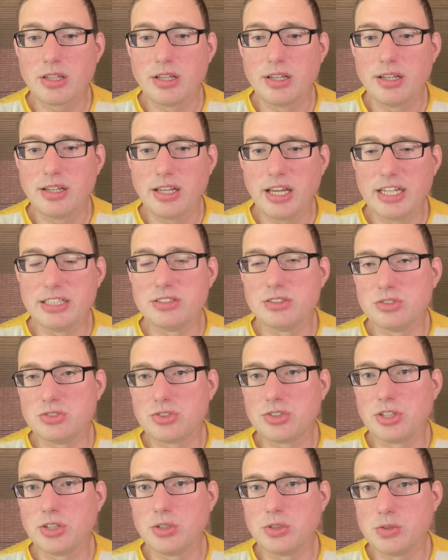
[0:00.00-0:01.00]
And
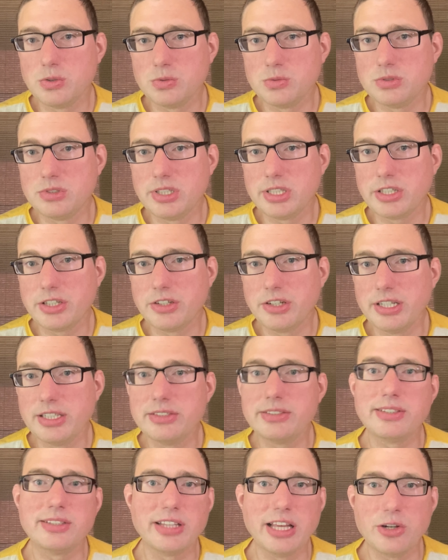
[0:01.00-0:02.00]
so there is
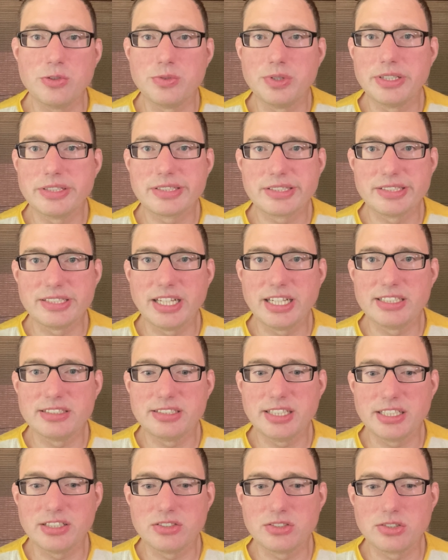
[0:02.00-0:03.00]
that risk that
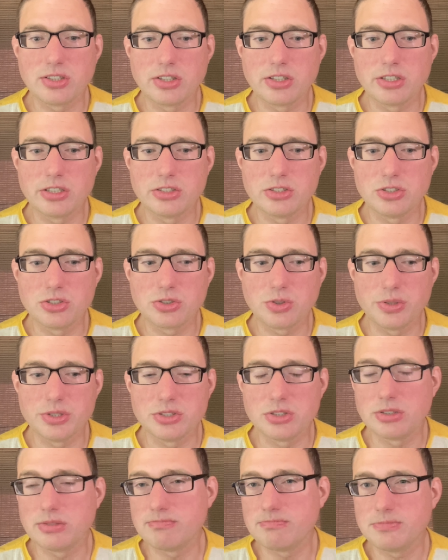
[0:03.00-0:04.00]
things are just going
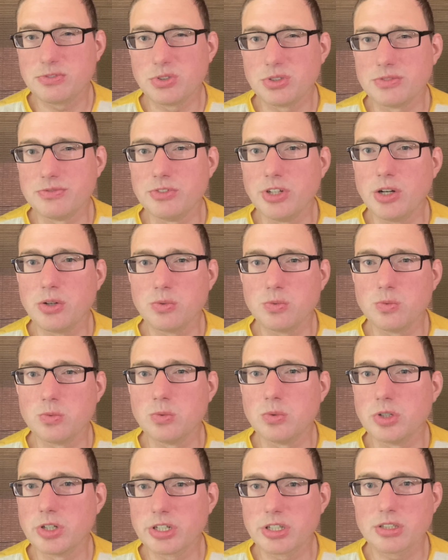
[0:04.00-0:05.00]
to sort of not
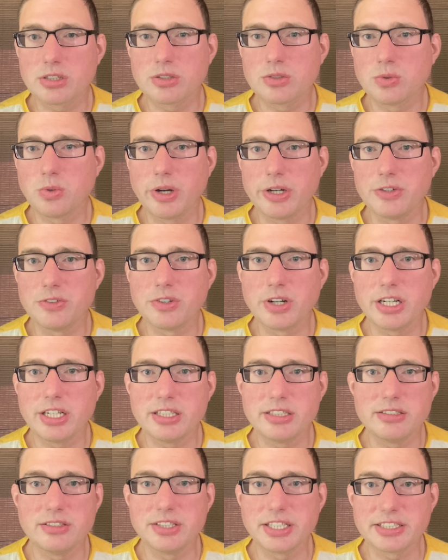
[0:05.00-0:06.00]
work quite right
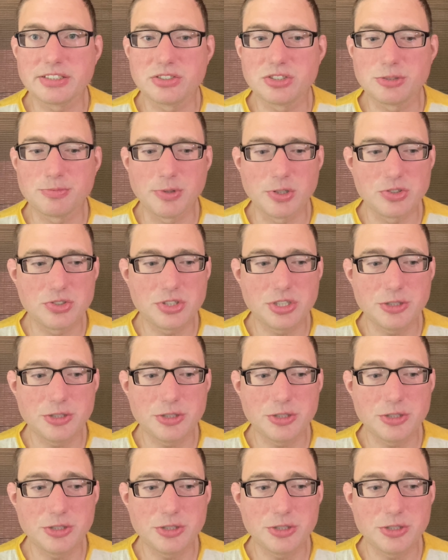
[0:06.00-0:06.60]
like they're supposed to.